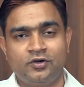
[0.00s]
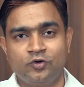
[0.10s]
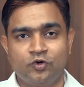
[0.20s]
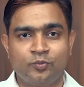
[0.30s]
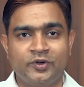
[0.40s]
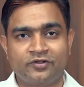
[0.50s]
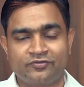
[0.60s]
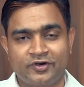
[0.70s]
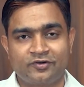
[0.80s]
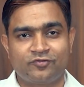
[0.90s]
dual
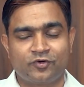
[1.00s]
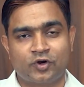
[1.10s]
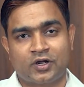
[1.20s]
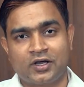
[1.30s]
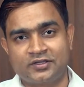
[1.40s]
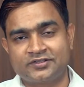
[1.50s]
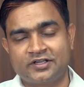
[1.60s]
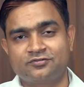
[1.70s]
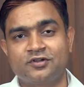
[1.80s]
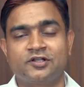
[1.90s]
benefit for us
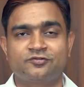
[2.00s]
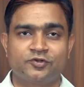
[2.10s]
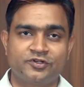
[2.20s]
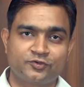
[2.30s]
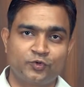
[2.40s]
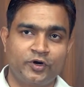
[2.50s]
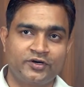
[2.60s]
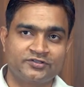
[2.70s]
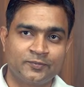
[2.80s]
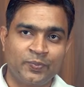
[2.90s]
as well as for the
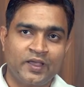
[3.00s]
students.